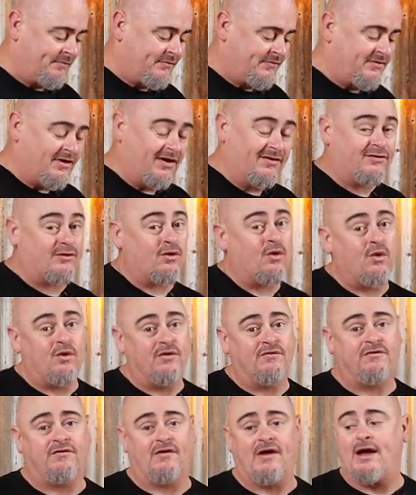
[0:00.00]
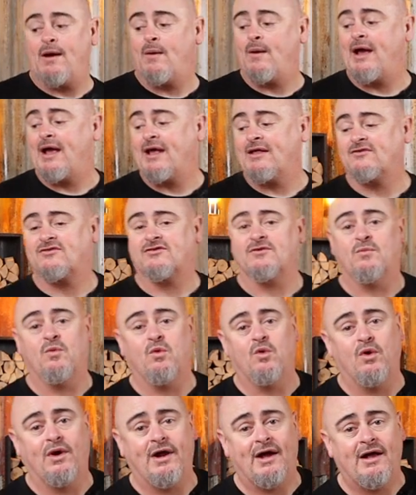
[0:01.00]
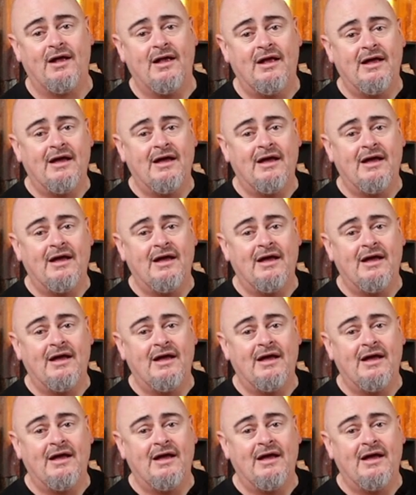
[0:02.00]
So it's corn flour and some water